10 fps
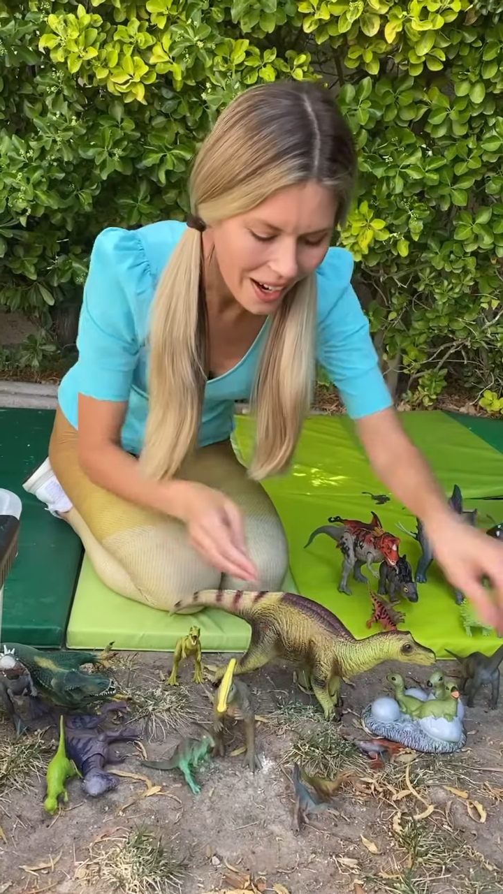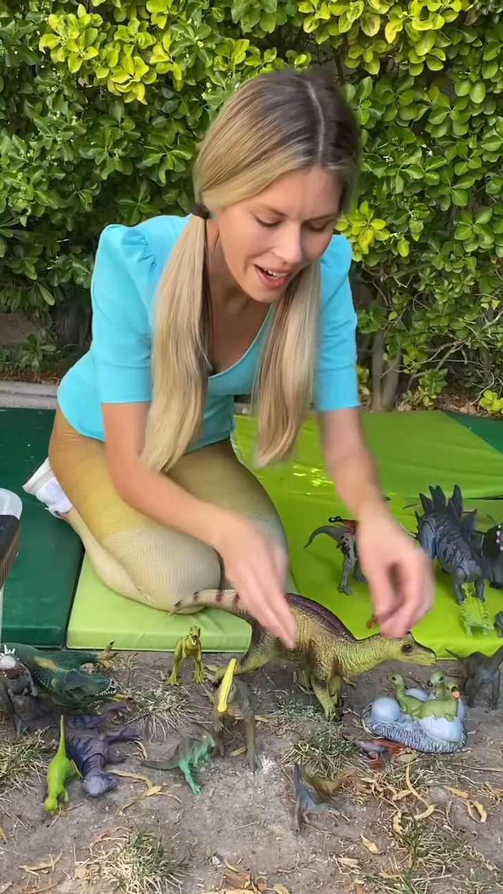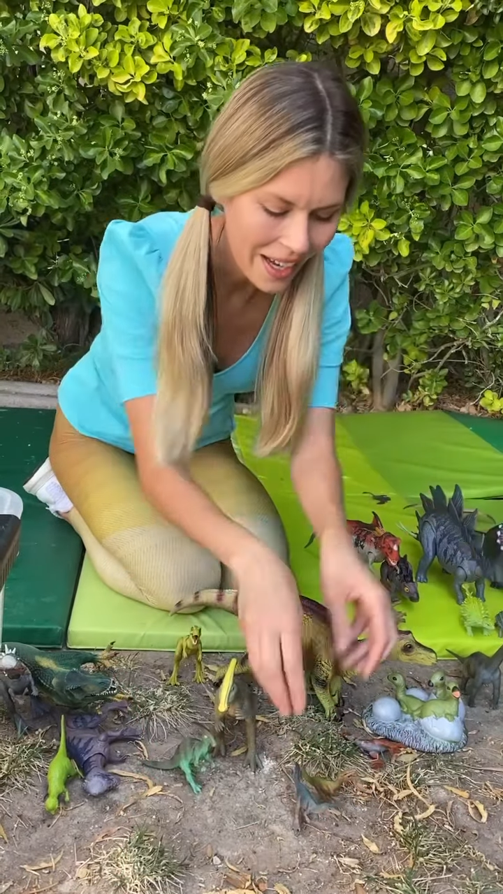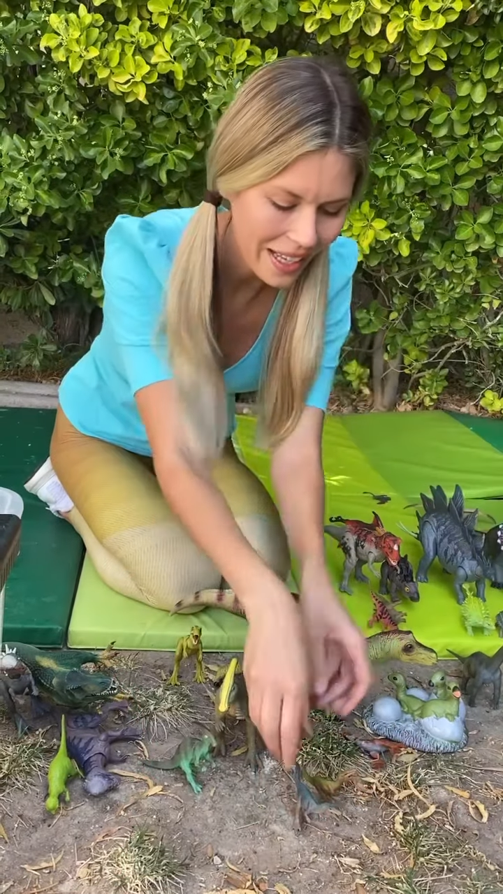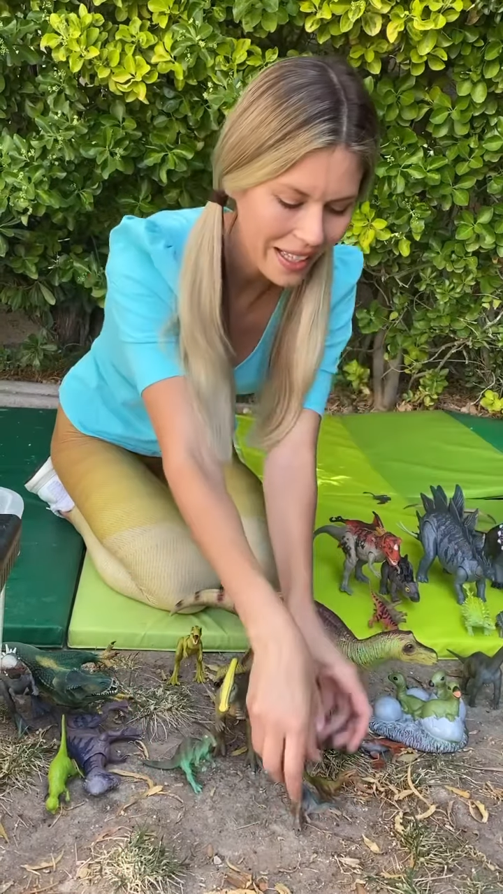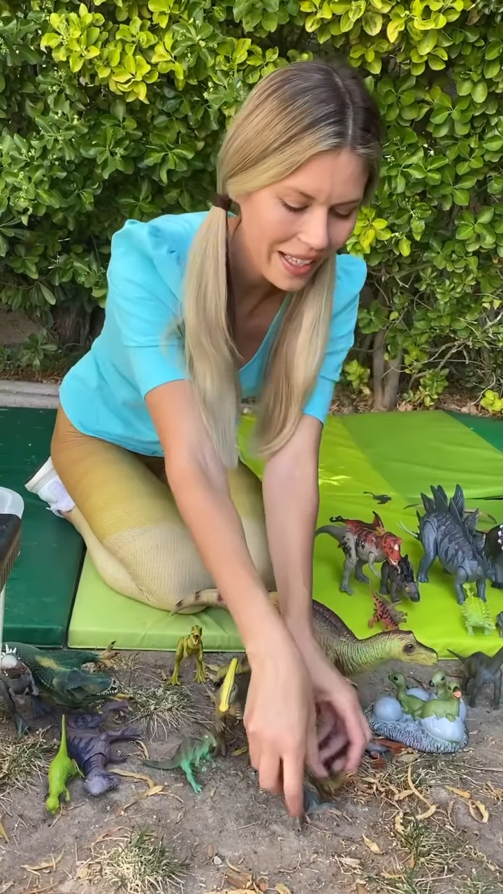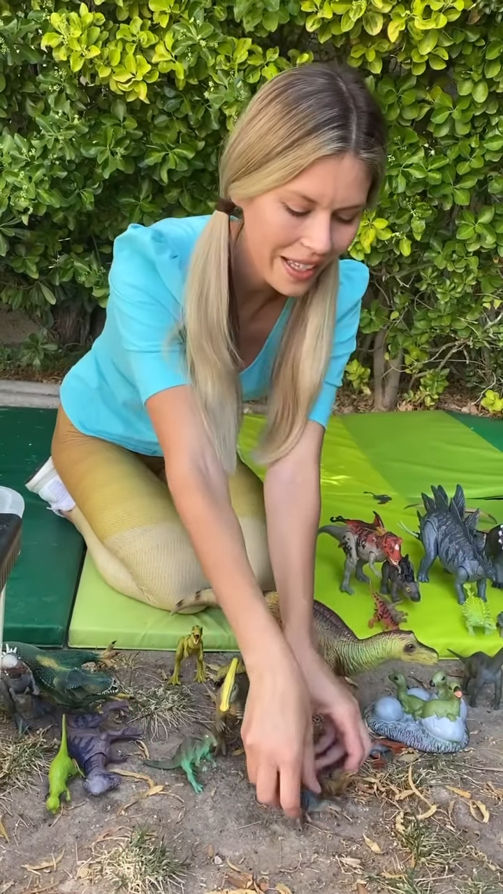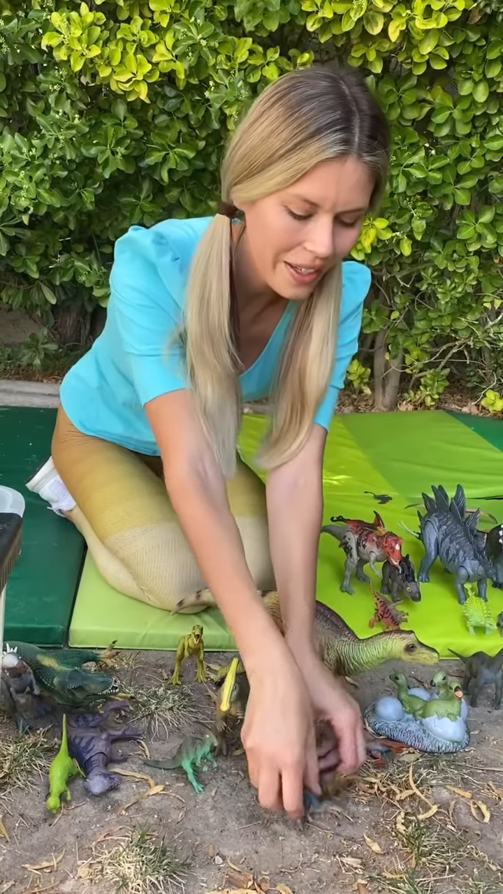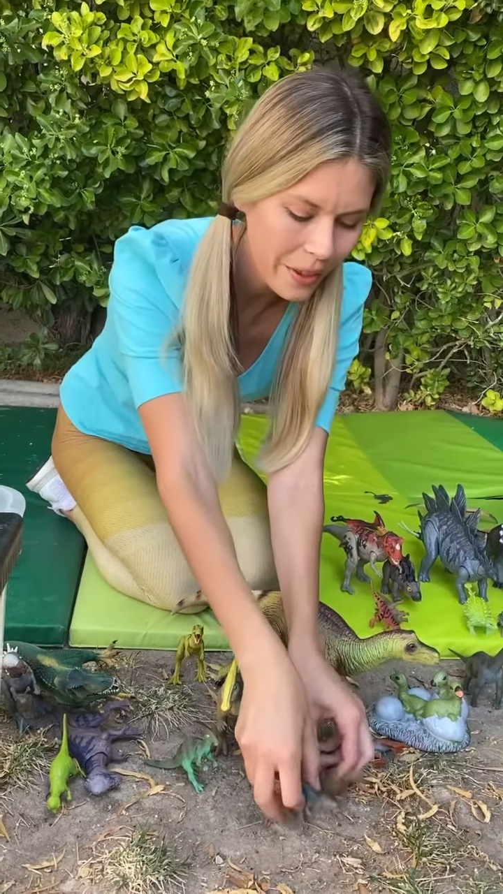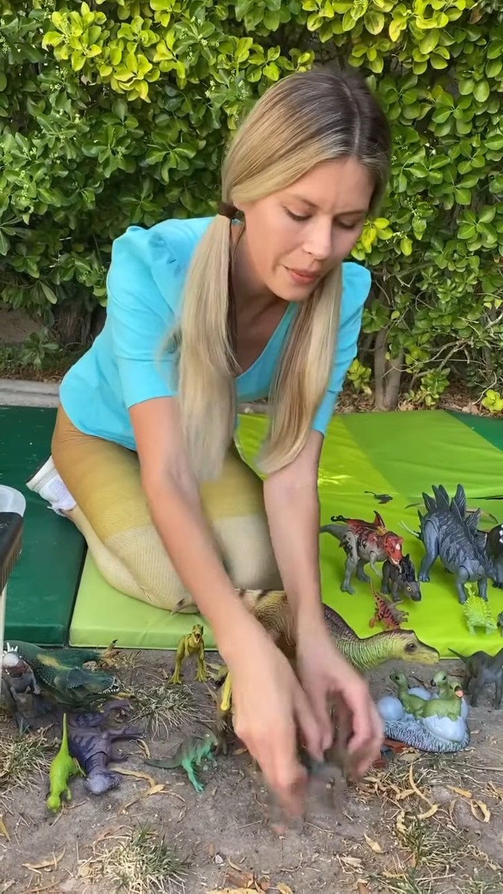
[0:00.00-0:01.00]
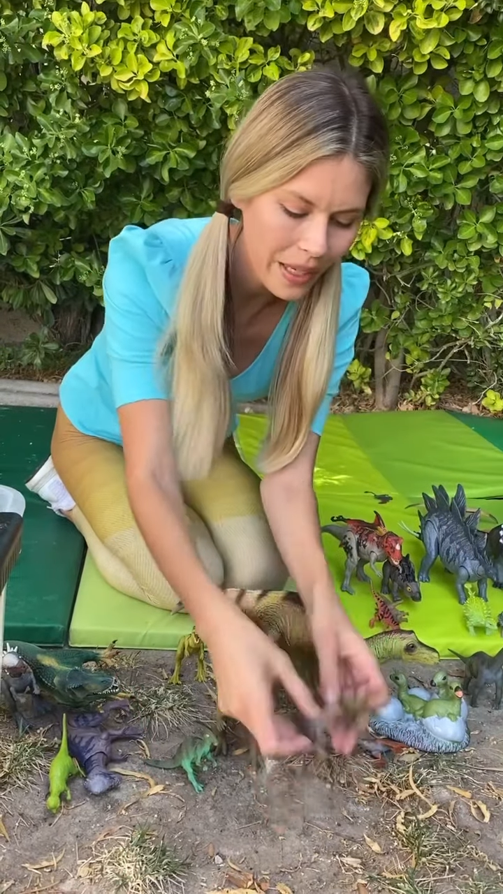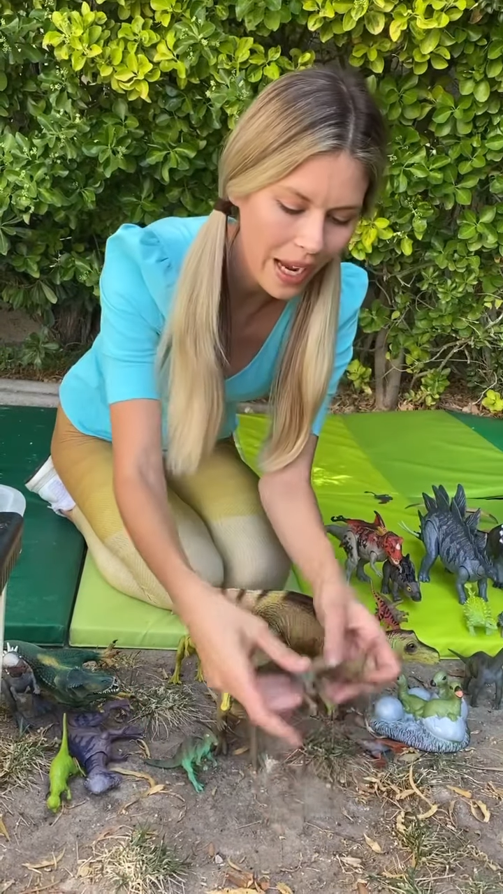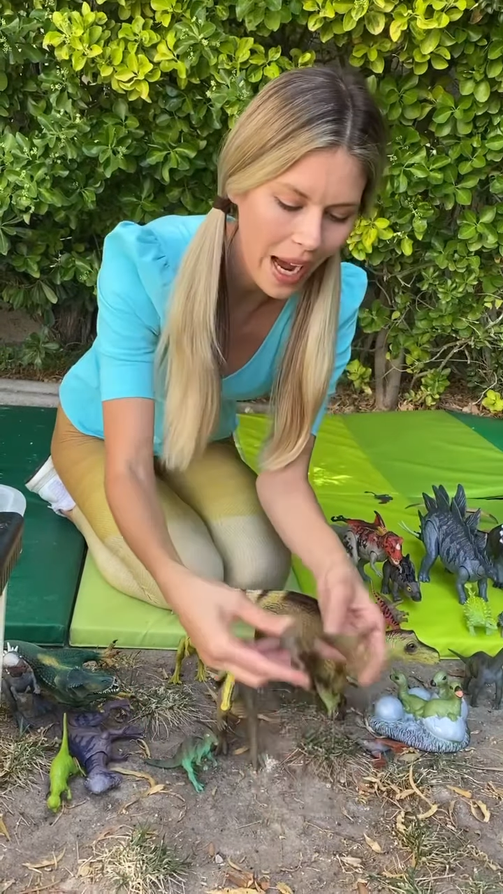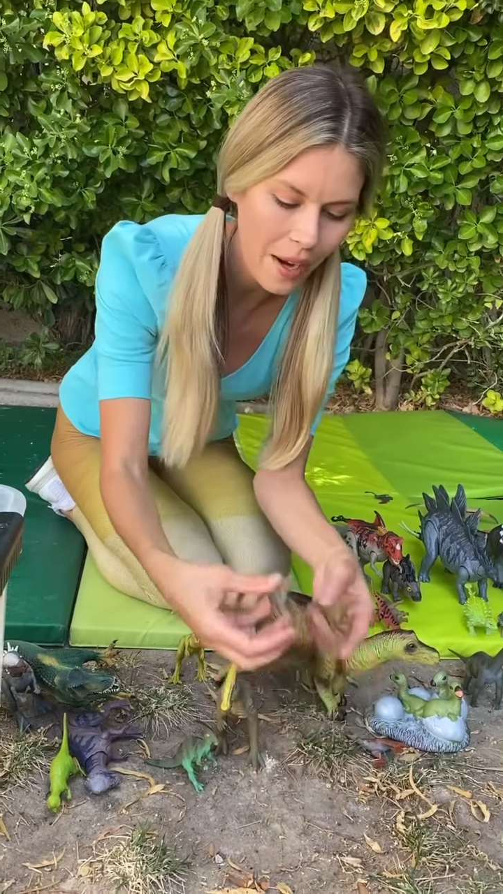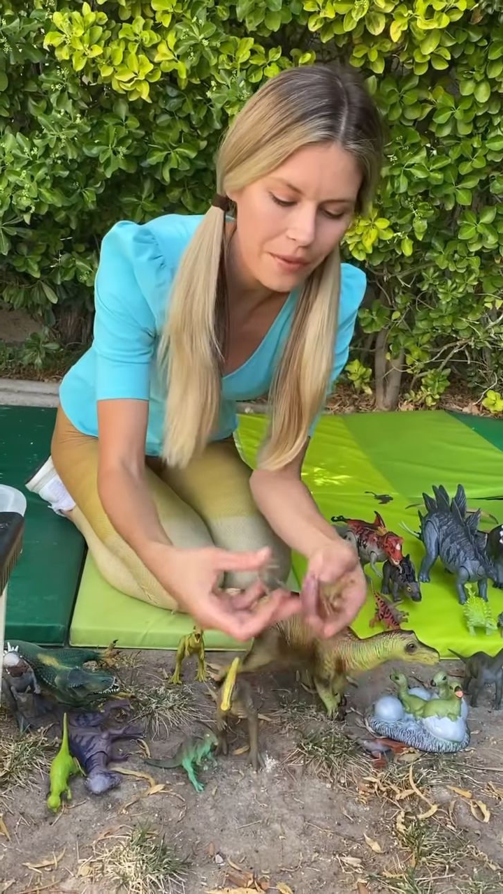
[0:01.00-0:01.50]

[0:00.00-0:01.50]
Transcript: and here we have